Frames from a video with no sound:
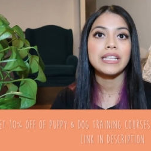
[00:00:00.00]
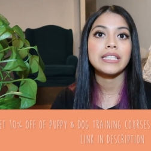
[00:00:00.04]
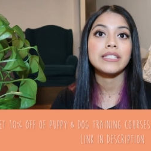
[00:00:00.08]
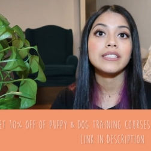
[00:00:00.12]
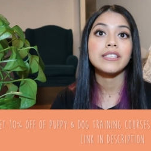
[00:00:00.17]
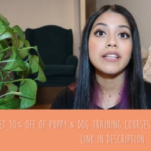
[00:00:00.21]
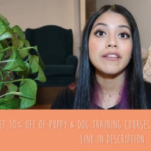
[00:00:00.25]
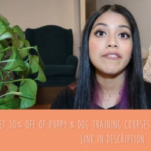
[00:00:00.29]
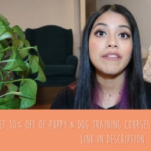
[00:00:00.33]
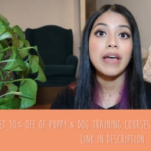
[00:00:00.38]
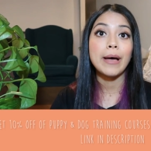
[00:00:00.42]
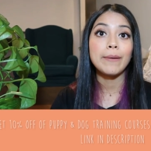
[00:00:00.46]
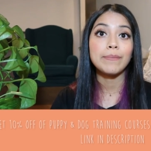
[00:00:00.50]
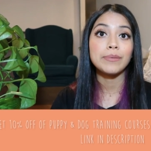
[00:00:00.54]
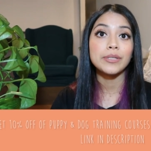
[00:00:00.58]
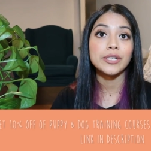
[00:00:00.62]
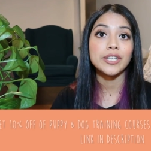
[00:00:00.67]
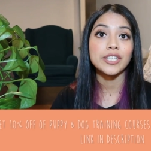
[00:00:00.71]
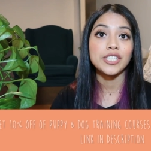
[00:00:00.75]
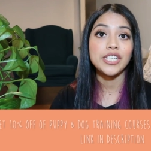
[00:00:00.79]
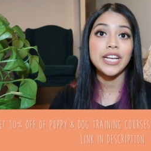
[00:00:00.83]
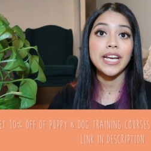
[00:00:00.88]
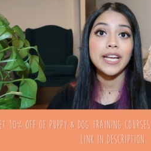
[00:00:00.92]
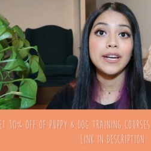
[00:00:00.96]
that stuff
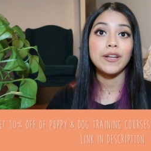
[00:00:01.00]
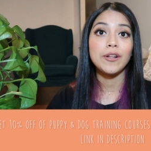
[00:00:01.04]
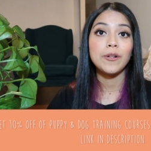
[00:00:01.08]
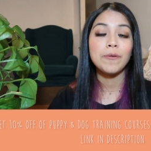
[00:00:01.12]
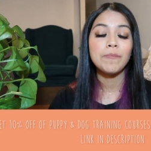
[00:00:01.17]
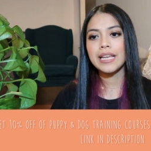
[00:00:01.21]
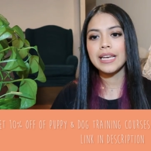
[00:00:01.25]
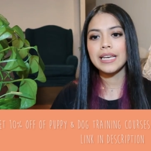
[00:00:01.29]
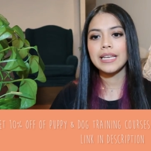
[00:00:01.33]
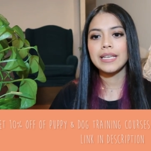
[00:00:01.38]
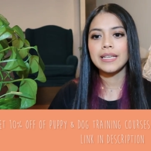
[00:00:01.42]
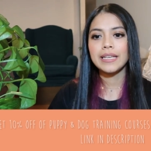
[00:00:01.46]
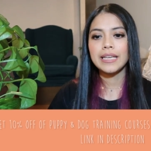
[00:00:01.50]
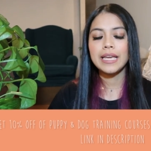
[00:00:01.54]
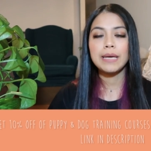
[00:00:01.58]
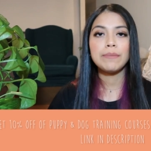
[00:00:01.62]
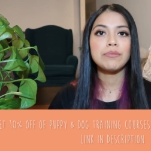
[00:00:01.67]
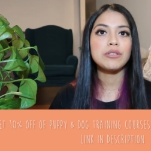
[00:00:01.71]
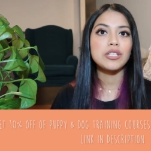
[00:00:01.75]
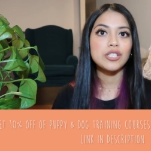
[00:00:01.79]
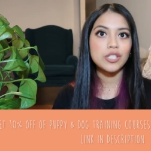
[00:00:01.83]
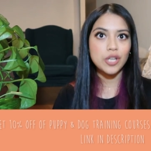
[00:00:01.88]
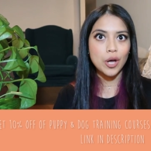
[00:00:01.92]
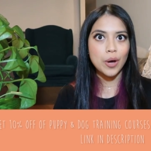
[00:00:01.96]
helps our channel. It
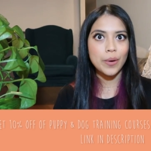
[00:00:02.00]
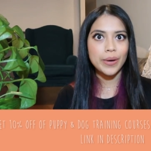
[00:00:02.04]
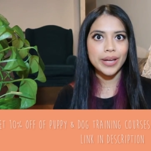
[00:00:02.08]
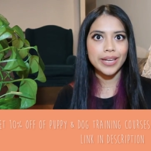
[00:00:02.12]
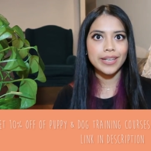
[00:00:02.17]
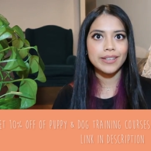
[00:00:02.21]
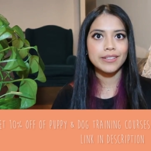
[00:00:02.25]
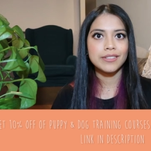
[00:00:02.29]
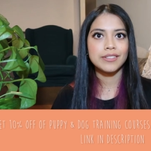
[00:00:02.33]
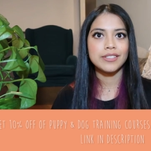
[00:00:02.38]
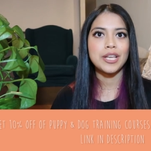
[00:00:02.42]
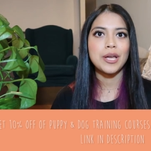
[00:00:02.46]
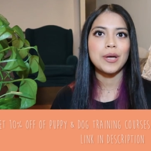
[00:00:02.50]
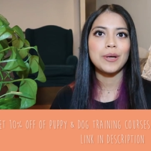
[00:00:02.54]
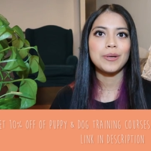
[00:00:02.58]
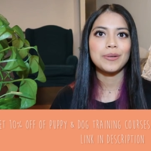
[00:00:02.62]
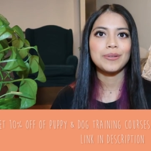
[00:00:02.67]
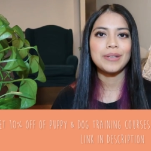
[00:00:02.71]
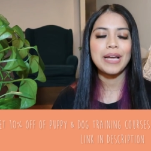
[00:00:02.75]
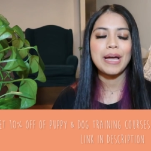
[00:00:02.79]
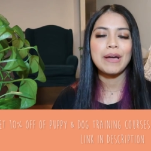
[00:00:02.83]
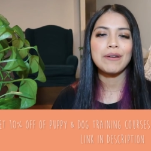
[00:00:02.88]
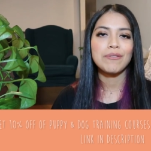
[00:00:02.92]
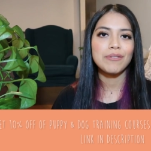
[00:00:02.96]
keeps us going. So
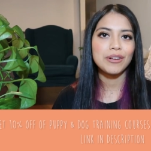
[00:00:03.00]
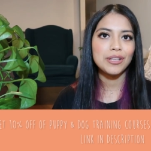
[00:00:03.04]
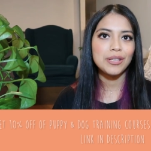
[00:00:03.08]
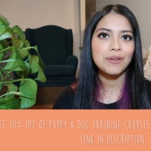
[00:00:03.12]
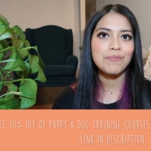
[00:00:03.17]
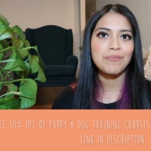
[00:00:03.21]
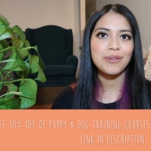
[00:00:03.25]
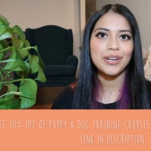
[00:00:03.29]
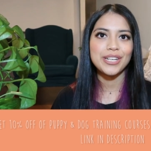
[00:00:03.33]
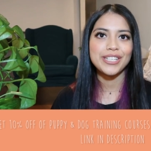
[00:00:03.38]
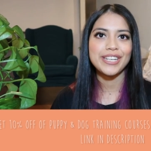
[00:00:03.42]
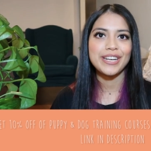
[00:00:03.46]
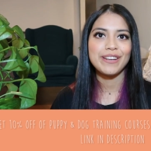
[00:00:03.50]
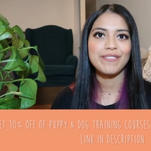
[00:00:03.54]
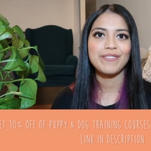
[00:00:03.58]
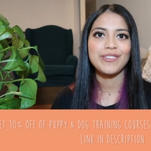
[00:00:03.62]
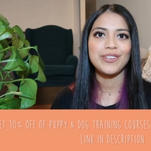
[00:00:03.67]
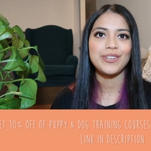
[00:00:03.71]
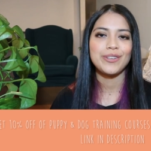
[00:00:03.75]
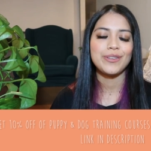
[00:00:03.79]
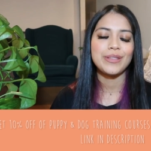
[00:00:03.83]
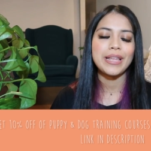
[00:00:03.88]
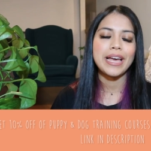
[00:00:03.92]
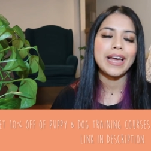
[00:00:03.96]
I'd really appreciate
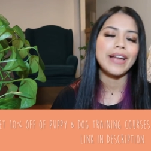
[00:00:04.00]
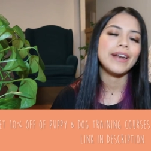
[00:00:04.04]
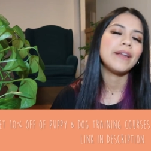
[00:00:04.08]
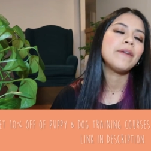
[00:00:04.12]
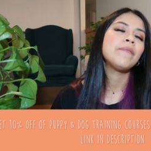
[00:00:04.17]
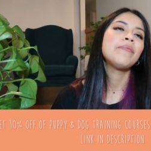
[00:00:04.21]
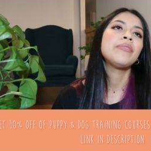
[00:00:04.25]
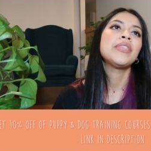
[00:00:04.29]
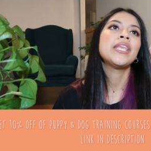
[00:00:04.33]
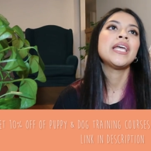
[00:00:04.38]
if you do that.